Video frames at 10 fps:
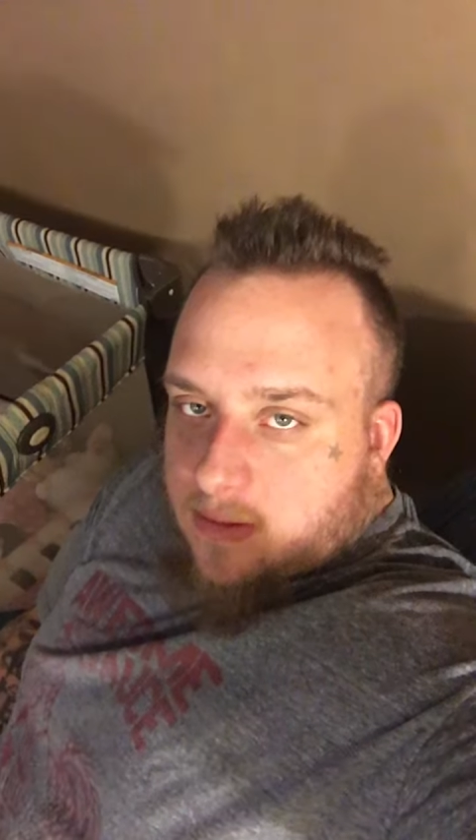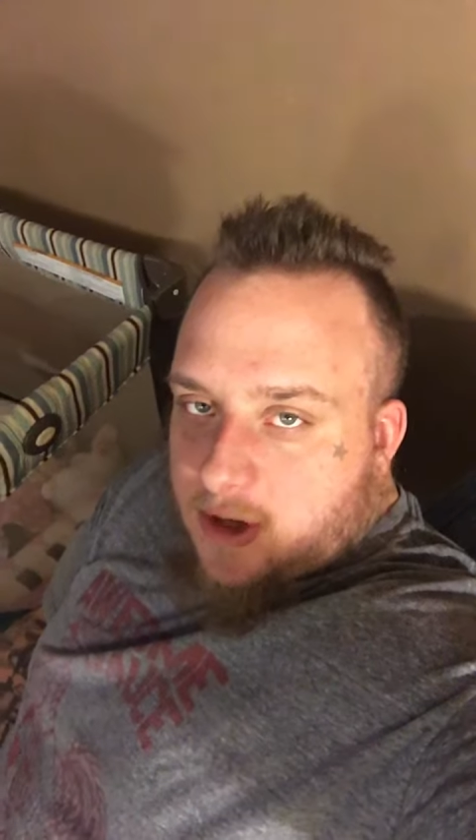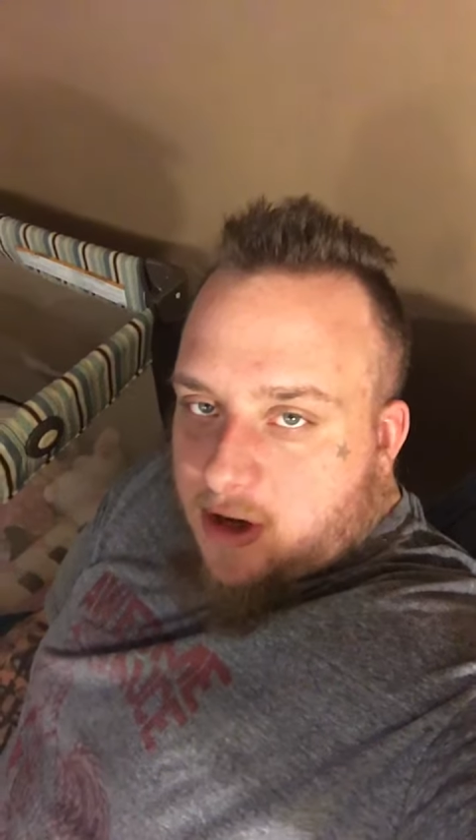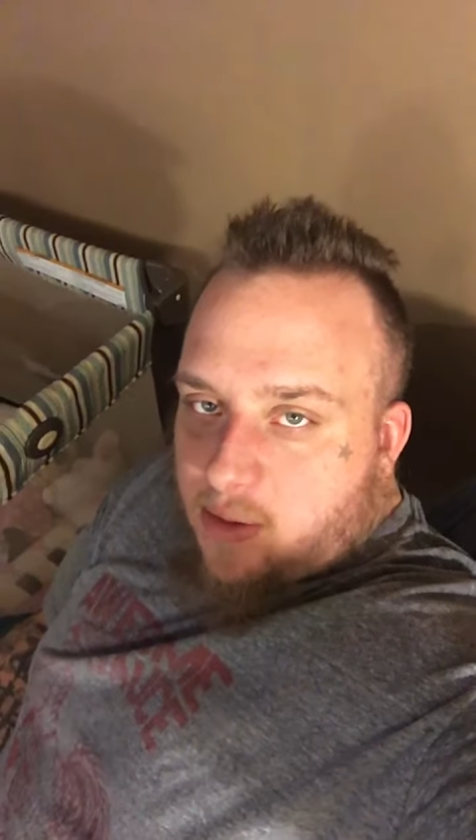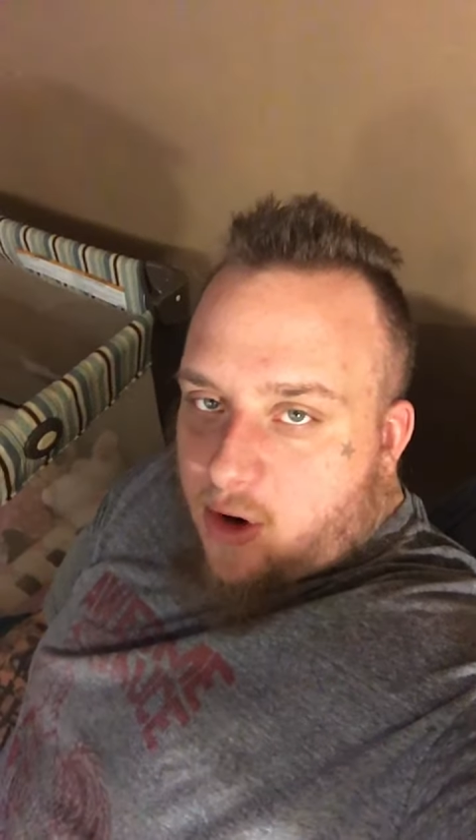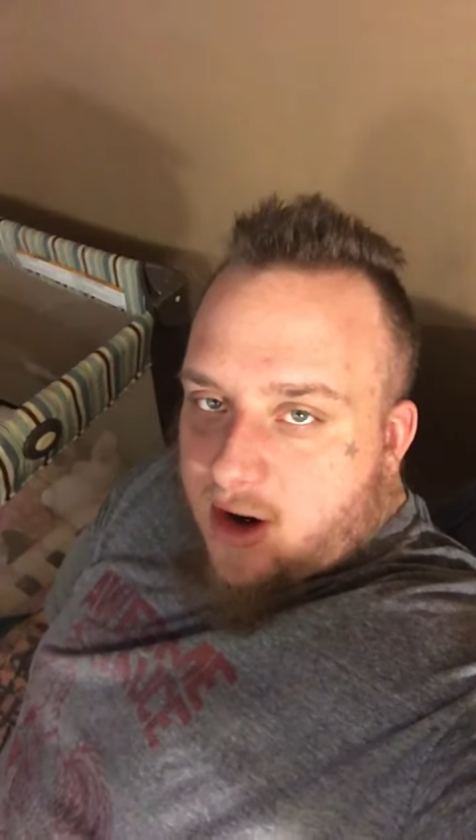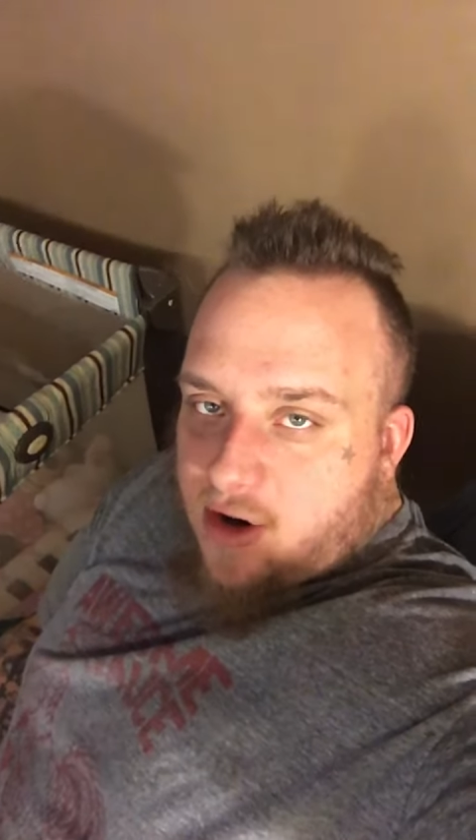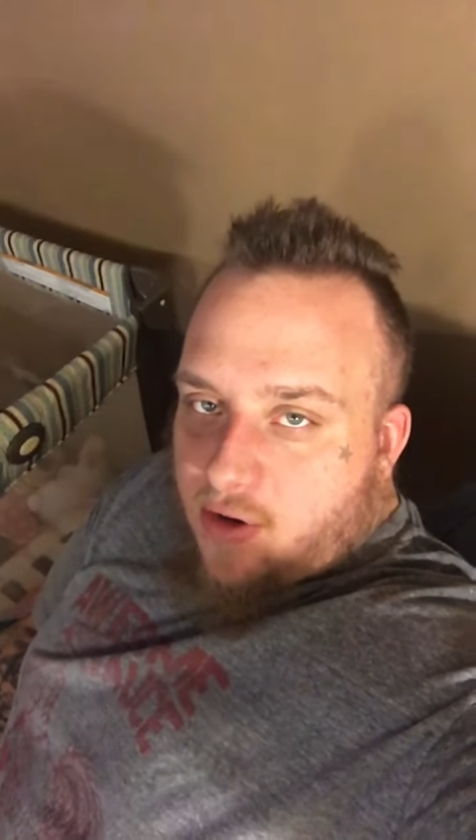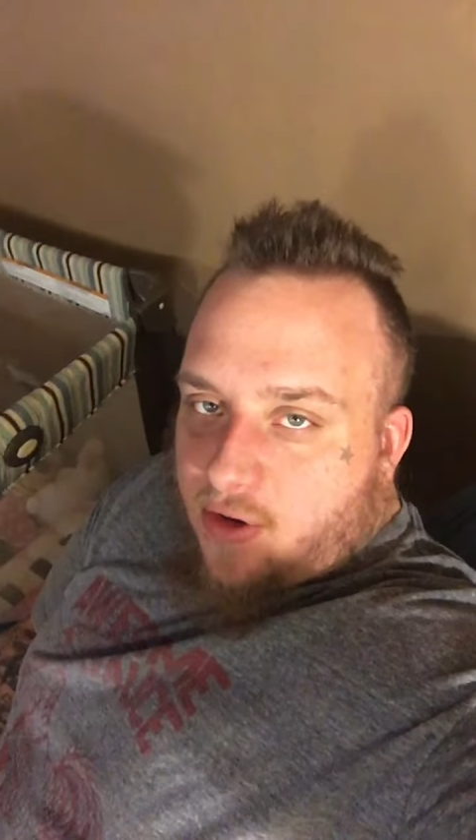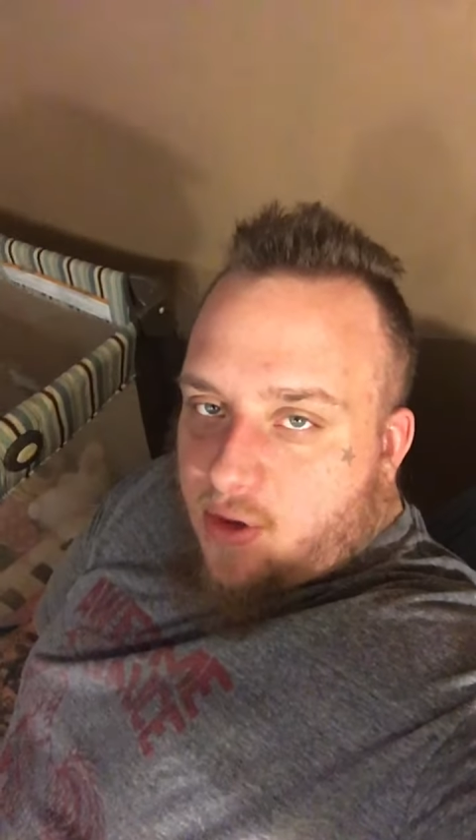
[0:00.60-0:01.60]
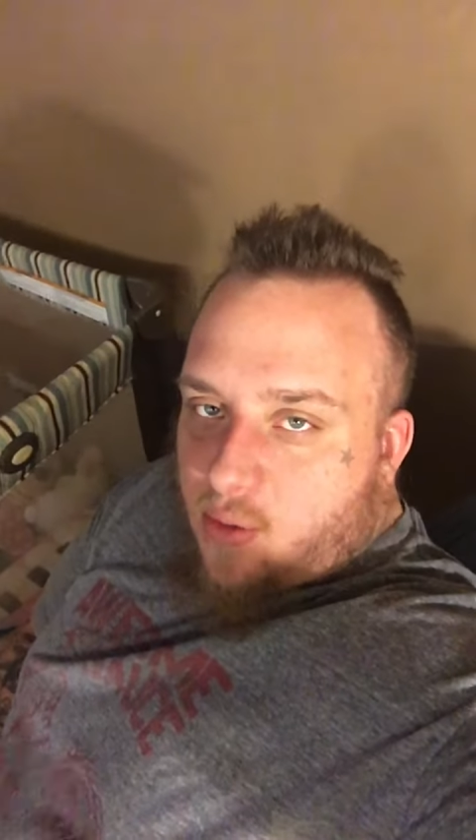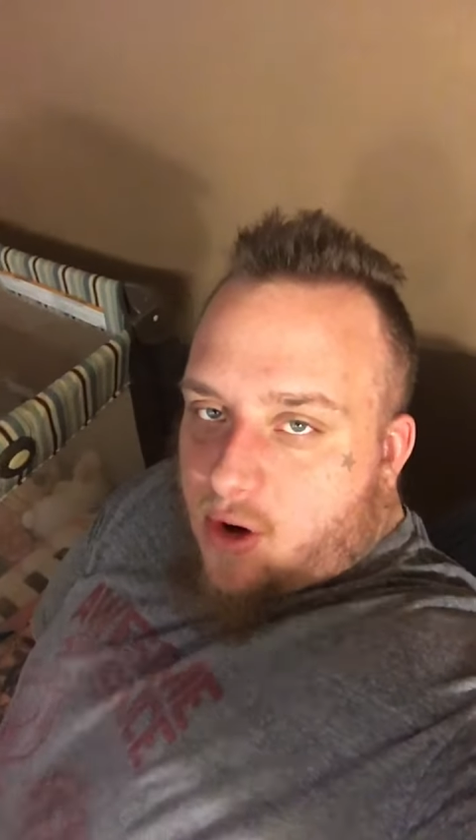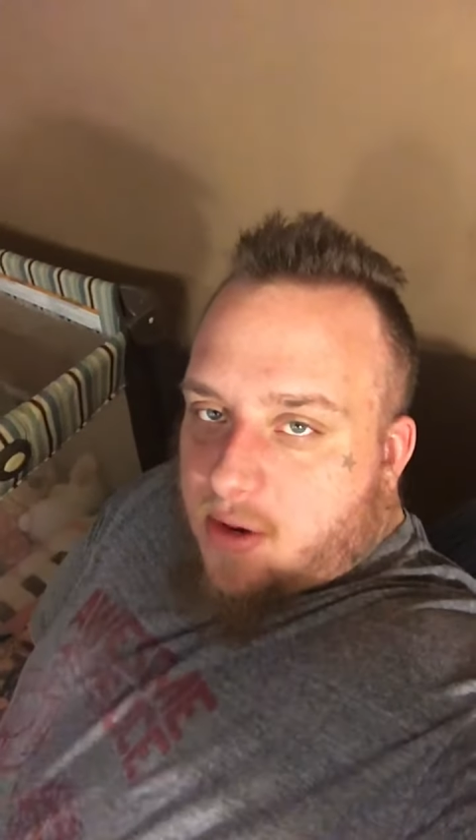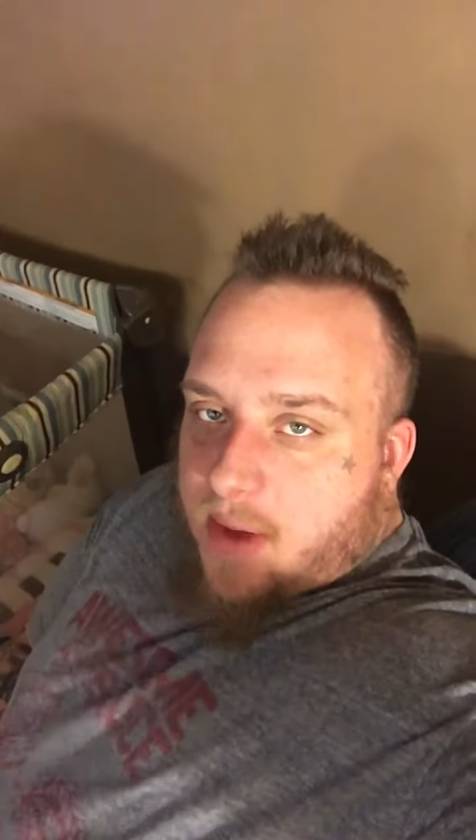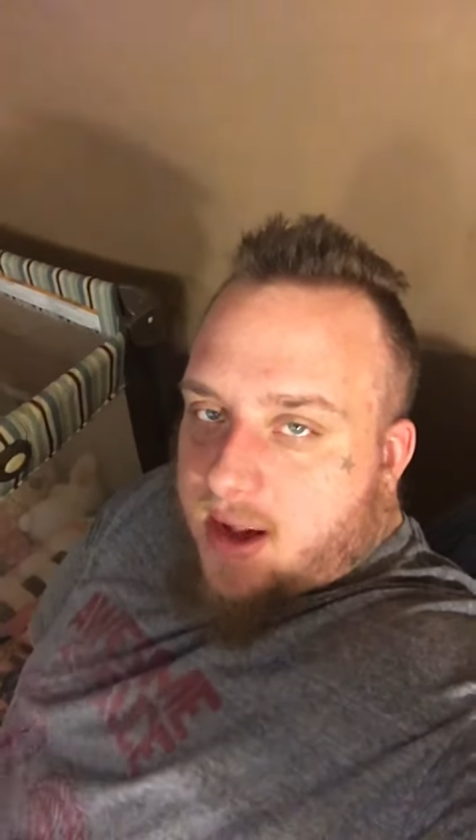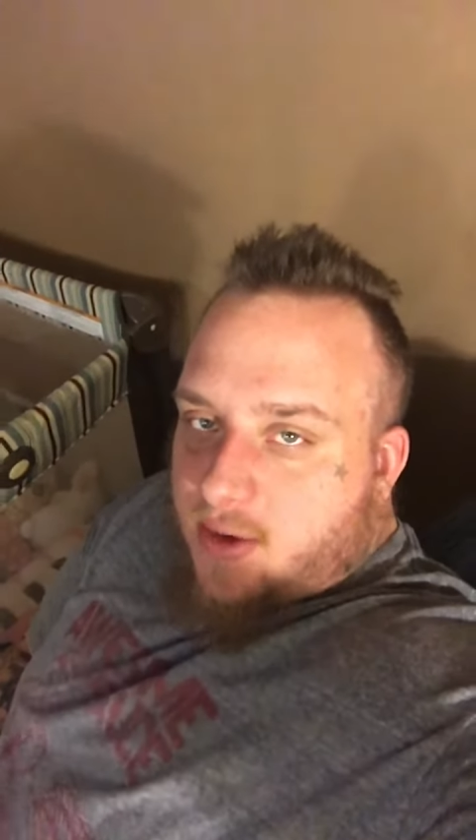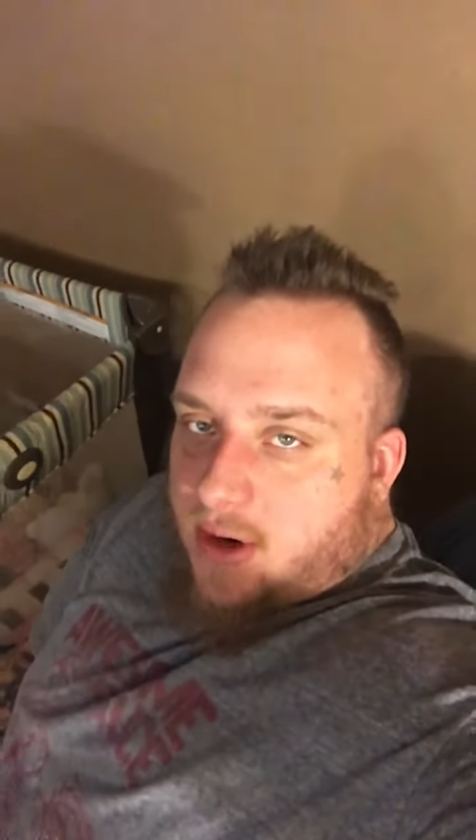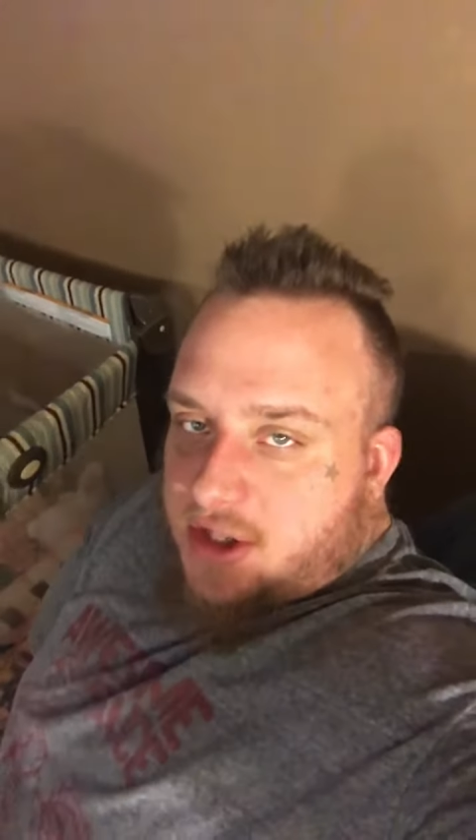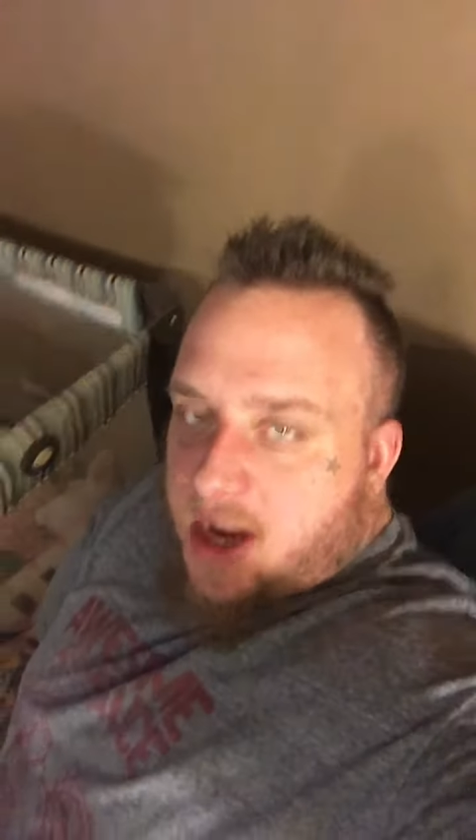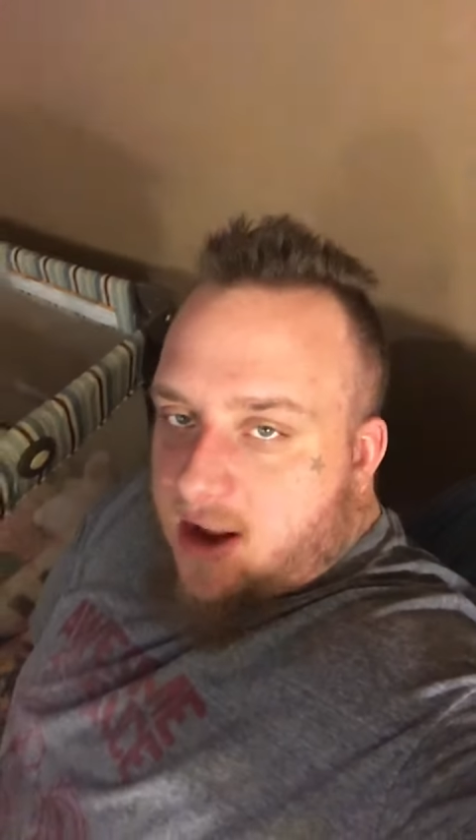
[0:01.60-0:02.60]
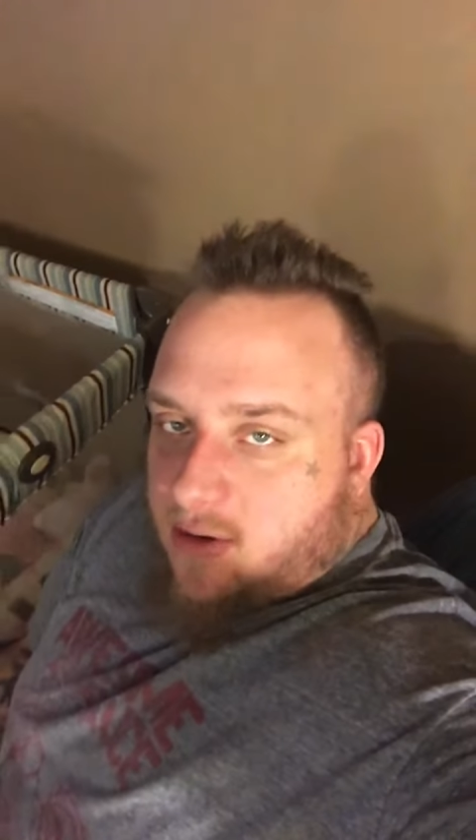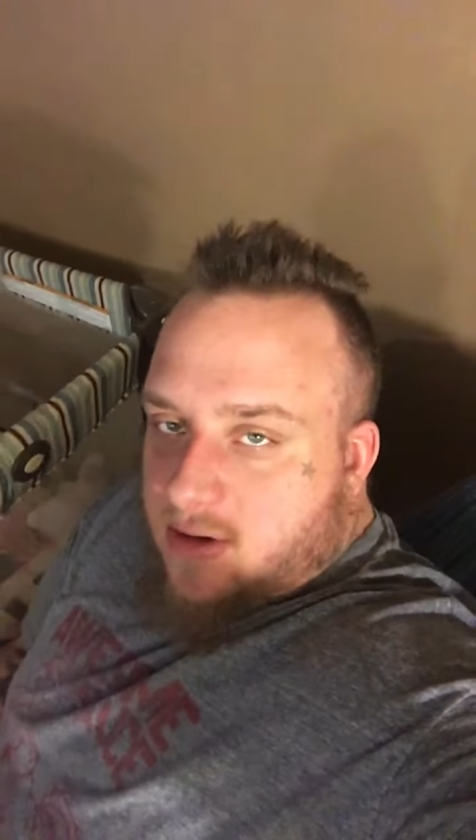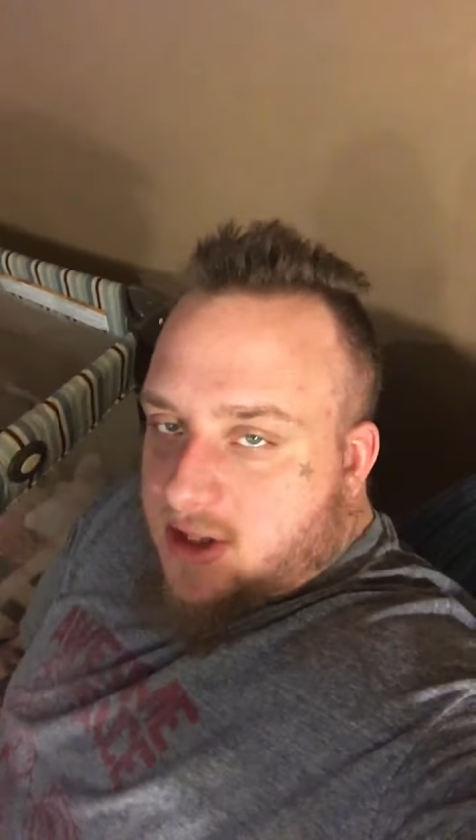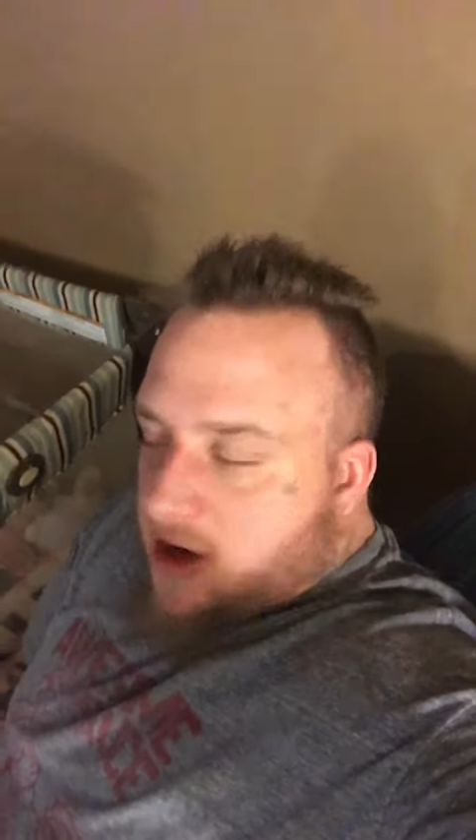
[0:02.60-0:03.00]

Good morning, YouTube. Welcome back to our channel.